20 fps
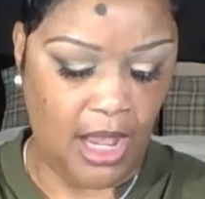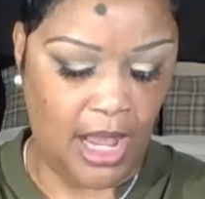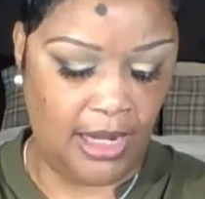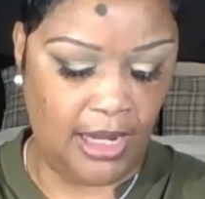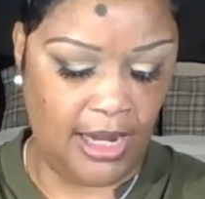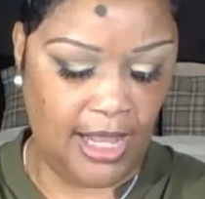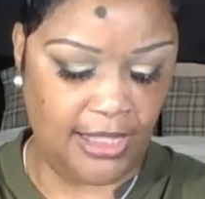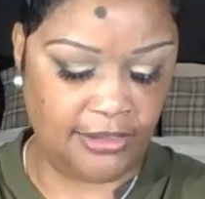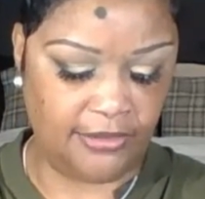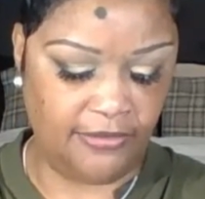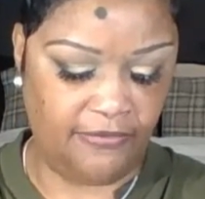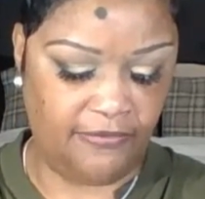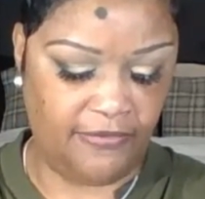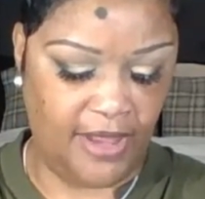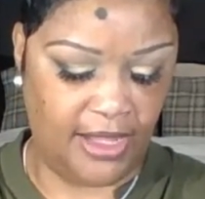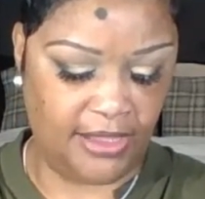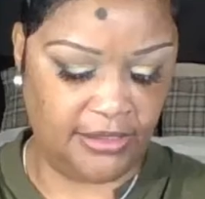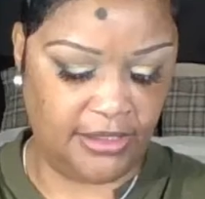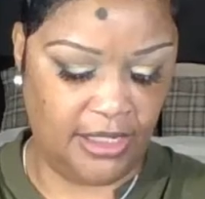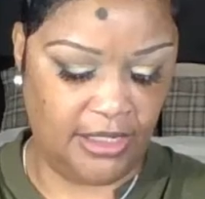I like the
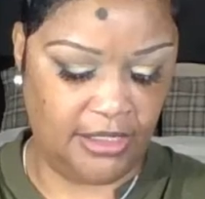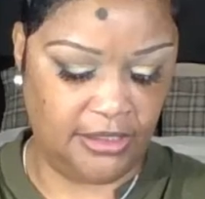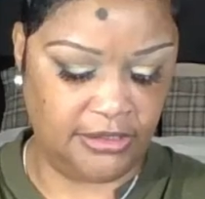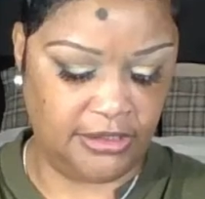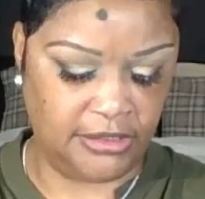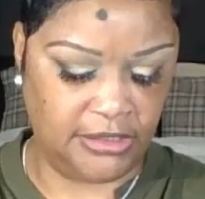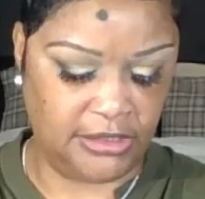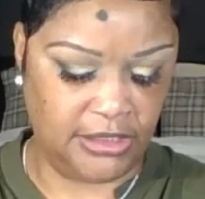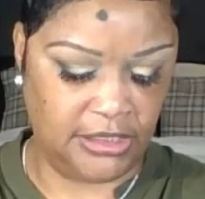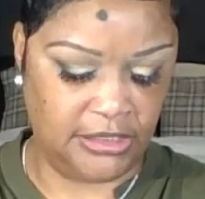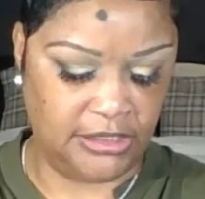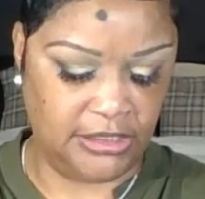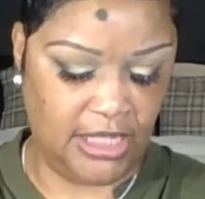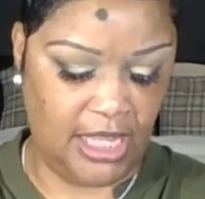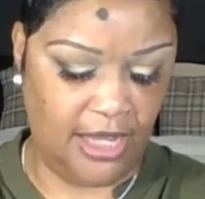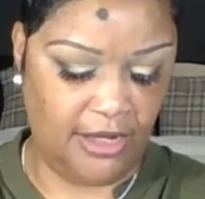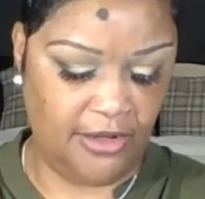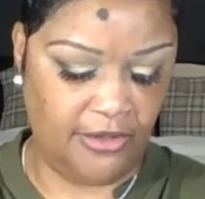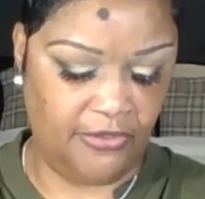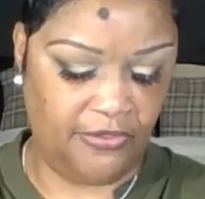fact that it's
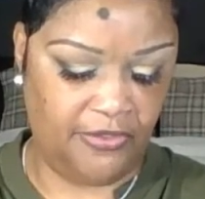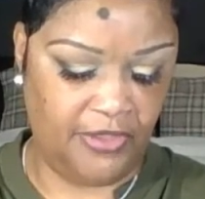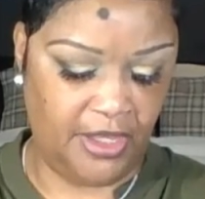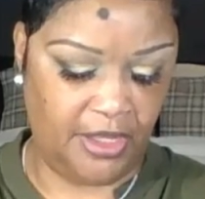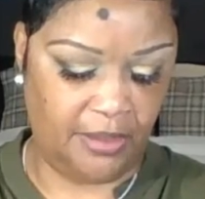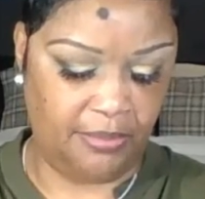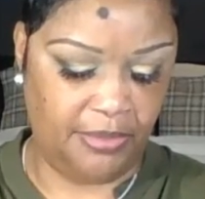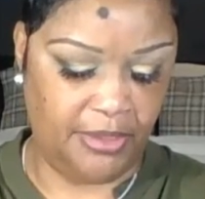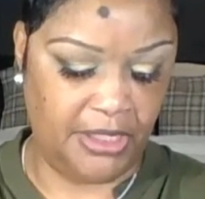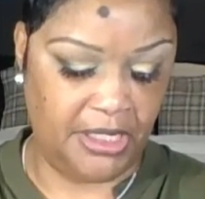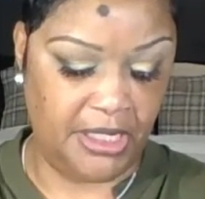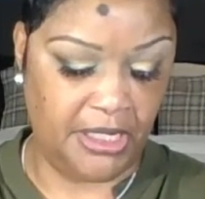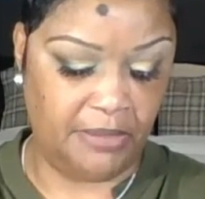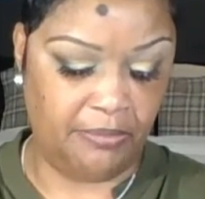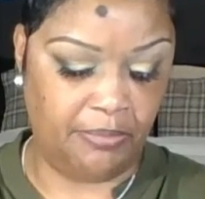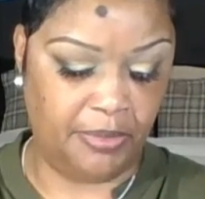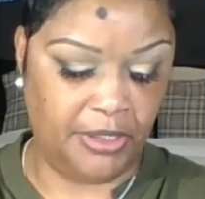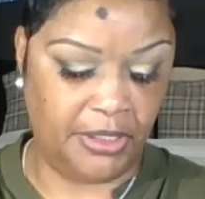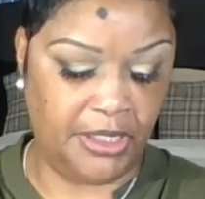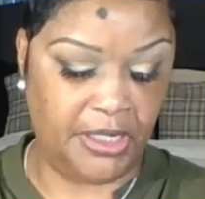kind of thick,
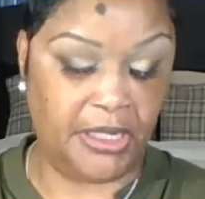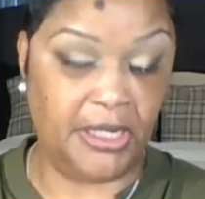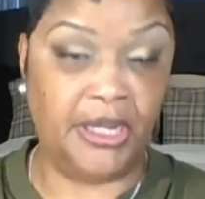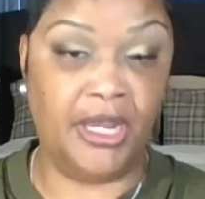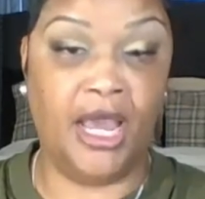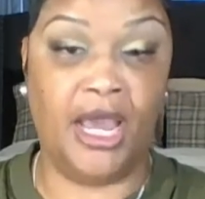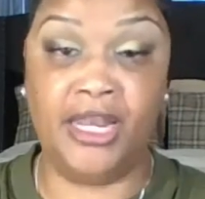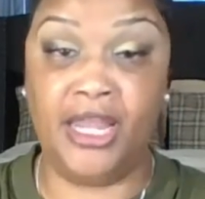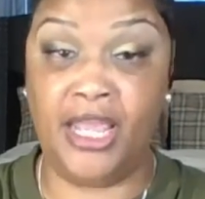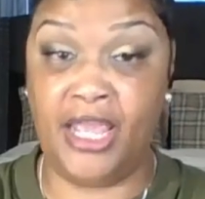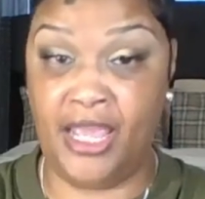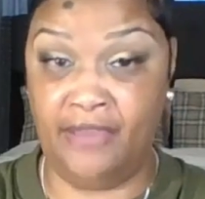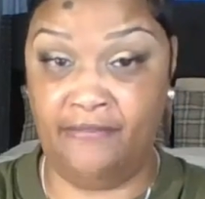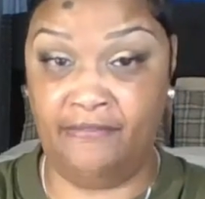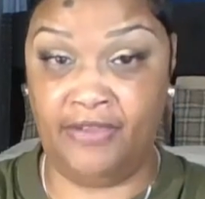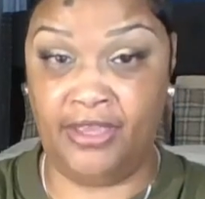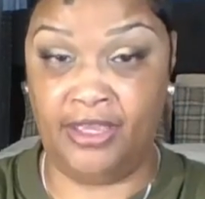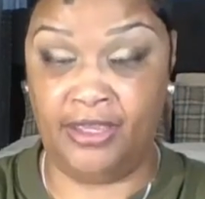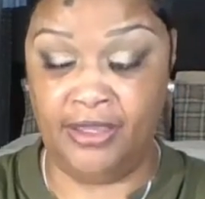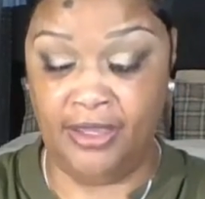but not
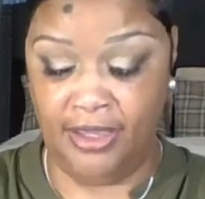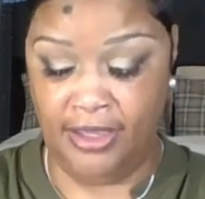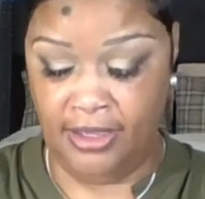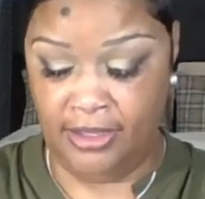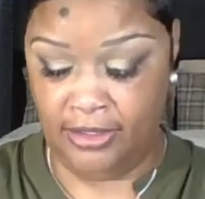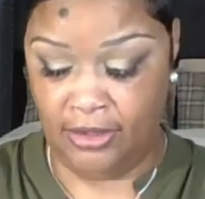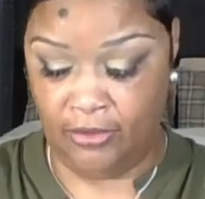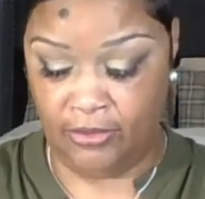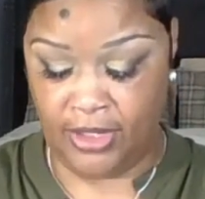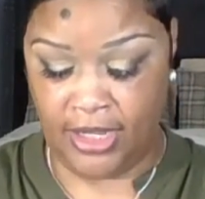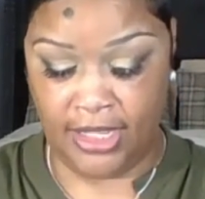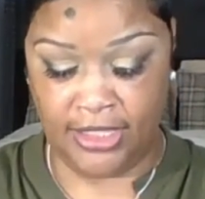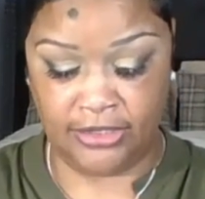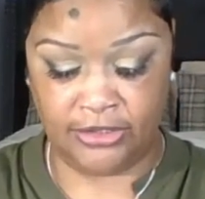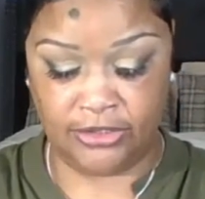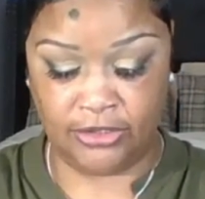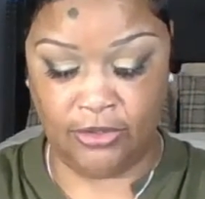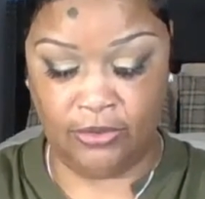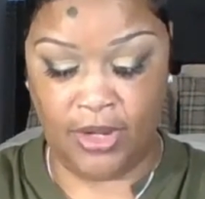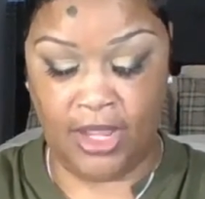heavy. Okay,
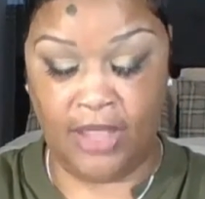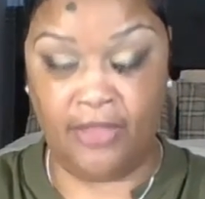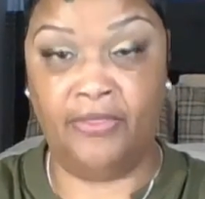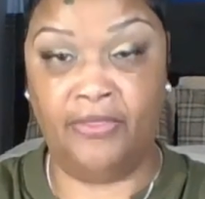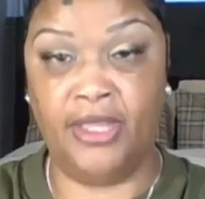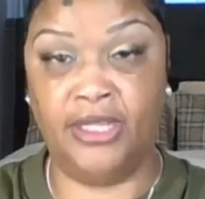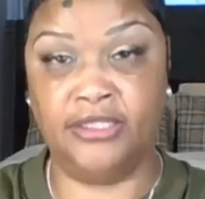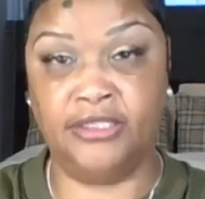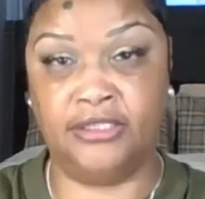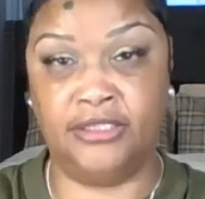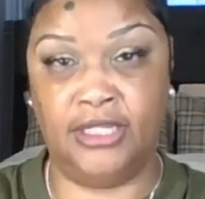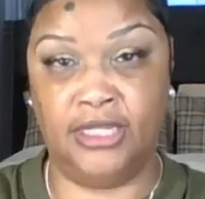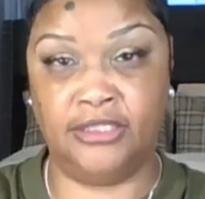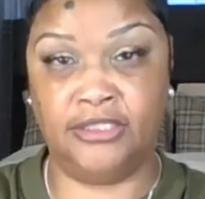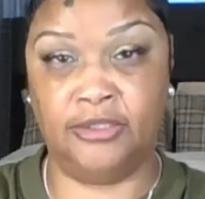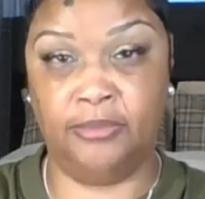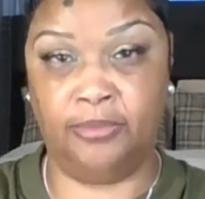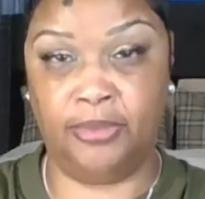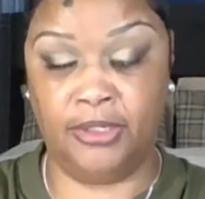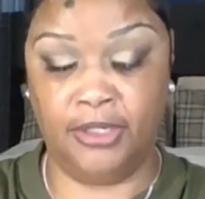so and
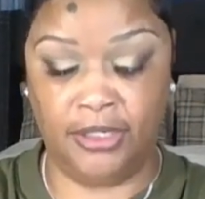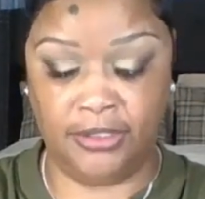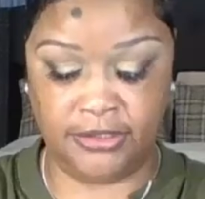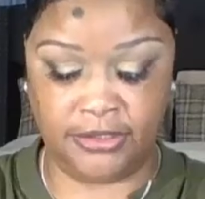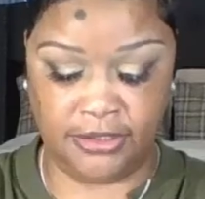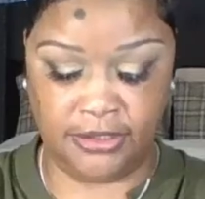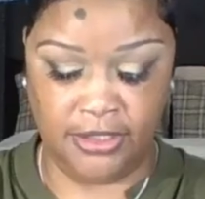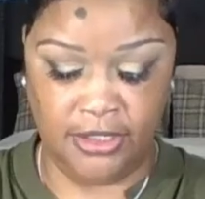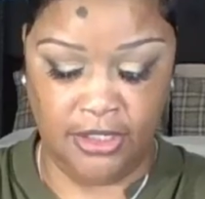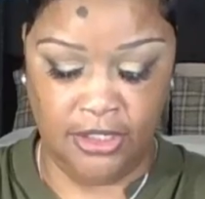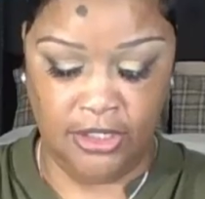that's a plus.